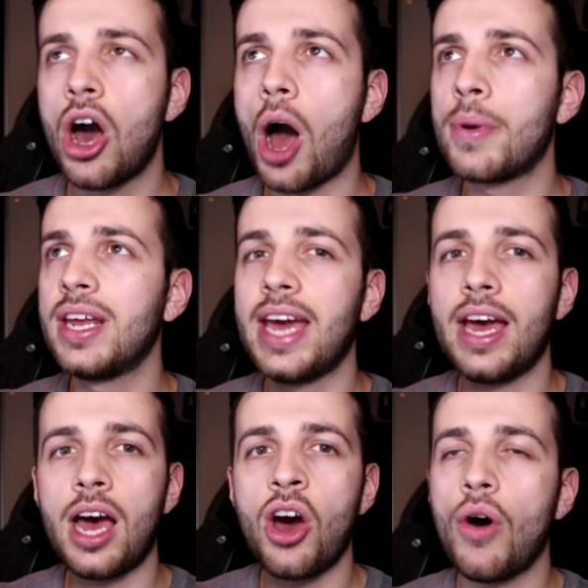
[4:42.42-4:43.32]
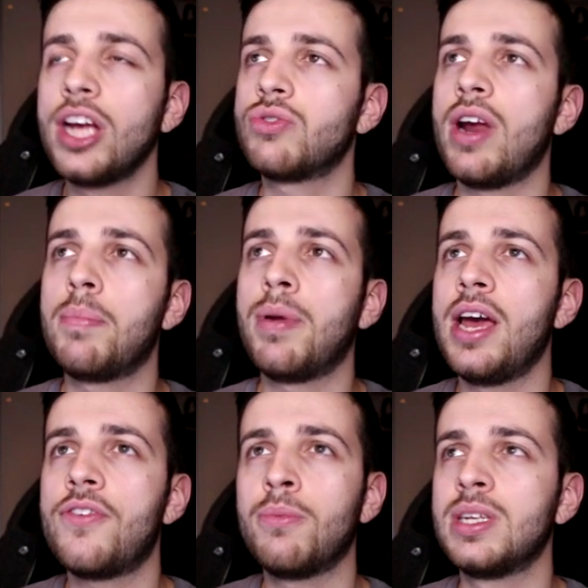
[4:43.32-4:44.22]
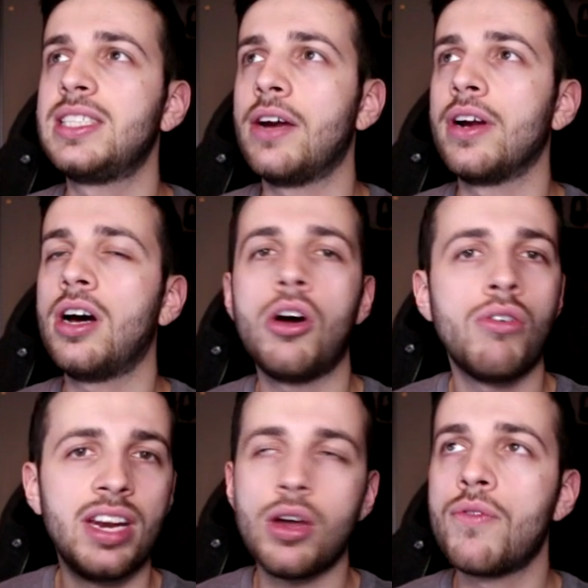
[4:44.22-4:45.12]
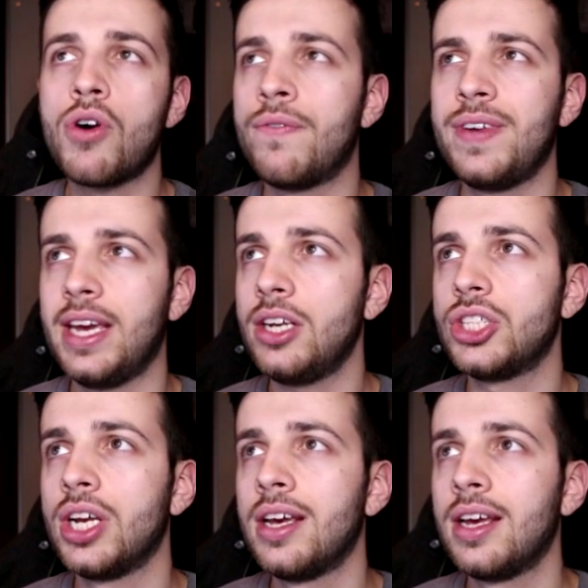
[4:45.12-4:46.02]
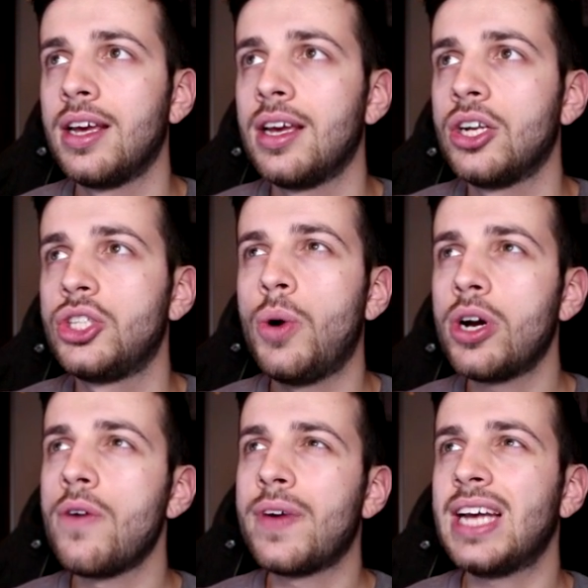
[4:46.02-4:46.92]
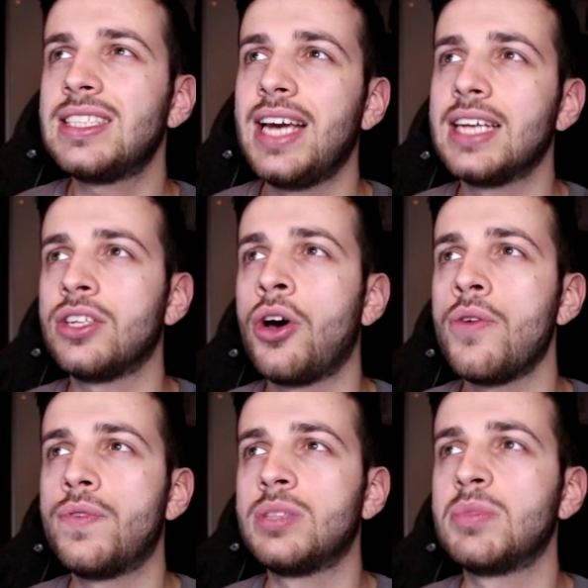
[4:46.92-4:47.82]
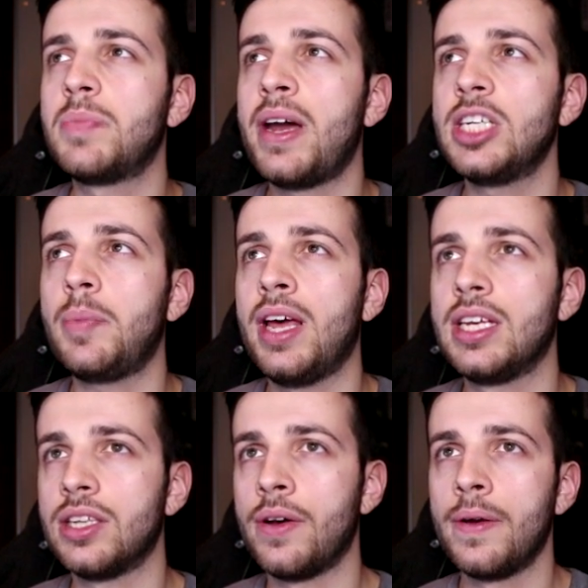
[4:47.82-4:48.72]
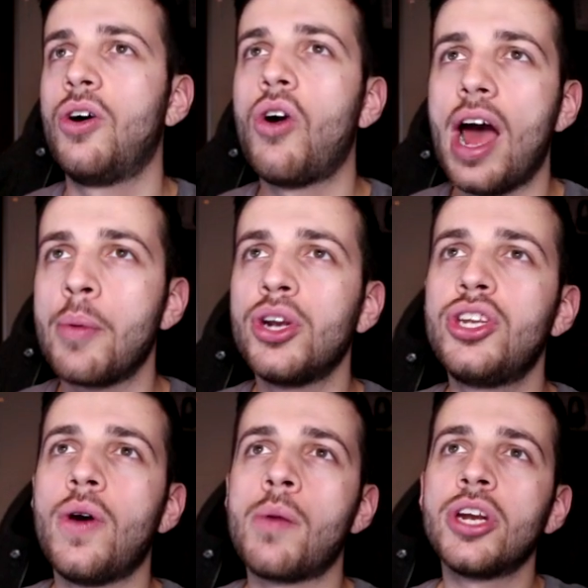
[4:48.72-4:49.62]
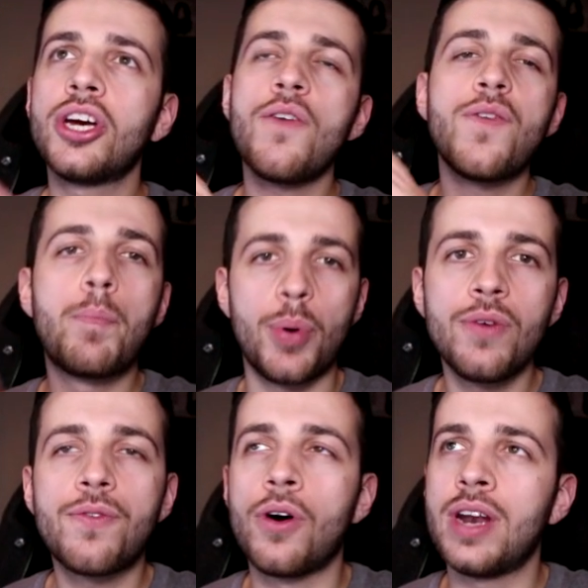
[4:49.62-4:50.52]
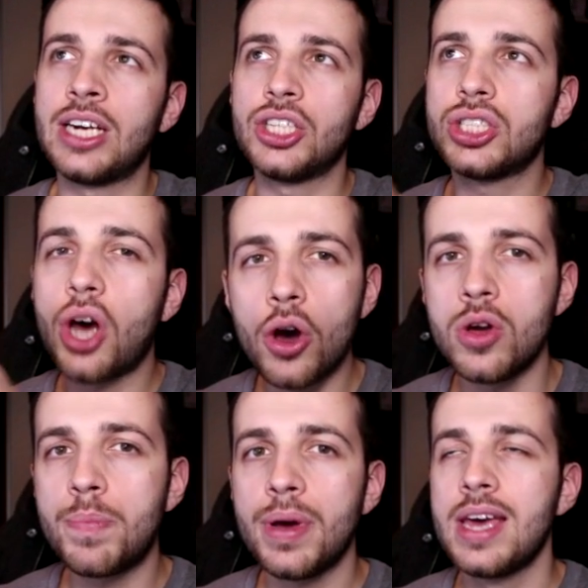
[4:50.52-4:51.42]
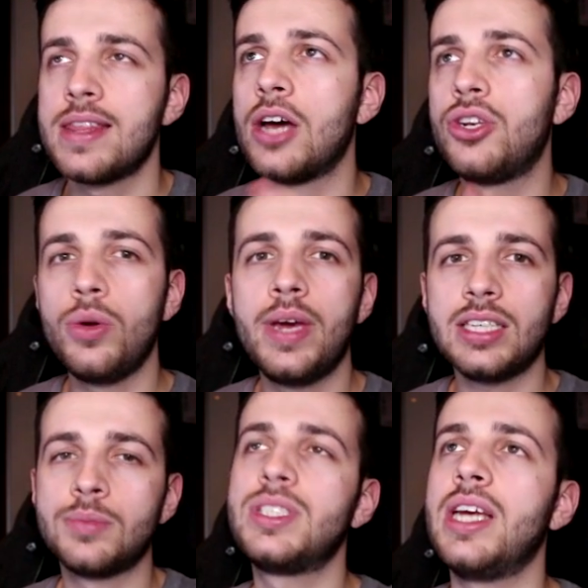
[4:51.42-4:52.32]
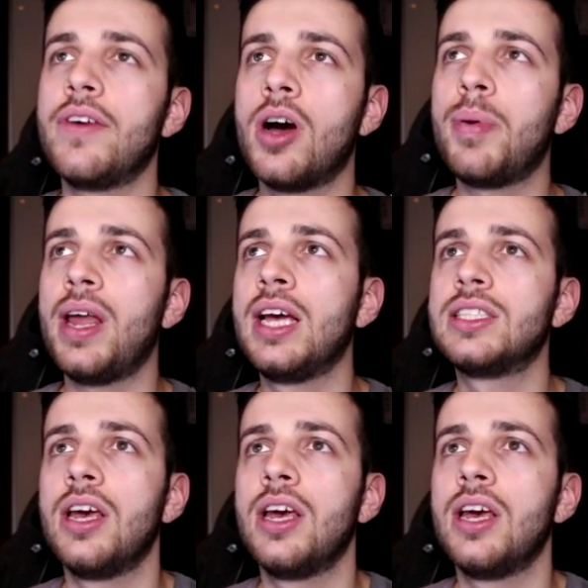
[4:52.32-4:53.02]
I'm going to get a highest rated player from the Serie A. I already know I've got Vidic. Do I go for Casillas and hope for some Spanish players though? Alright, I'm going to do it. I'm going to go for Buffon and just hope that I do get some Serie A players